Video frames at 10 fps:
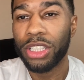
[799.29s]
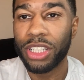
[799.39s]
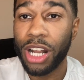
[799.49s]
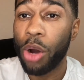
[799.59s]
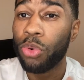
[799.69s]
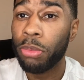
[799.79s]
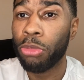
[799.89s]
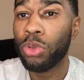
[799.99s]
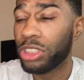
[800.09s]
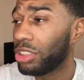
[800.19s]
then our
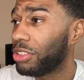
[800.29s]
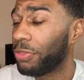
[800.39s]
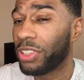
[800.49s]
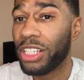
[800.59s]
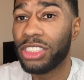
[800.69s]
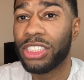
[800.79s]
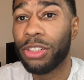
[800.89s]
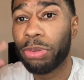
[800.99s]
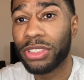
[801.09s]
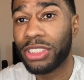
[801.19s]
emotions, flesh,
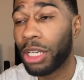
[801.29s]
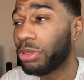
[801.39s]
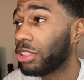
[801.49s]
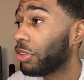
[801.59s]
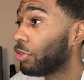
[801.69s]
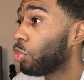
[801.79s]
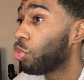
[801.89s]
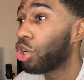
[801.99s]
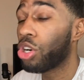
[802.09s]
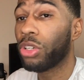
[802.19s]
and perception of the
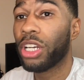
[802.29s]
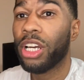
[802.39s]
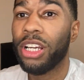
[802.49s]
world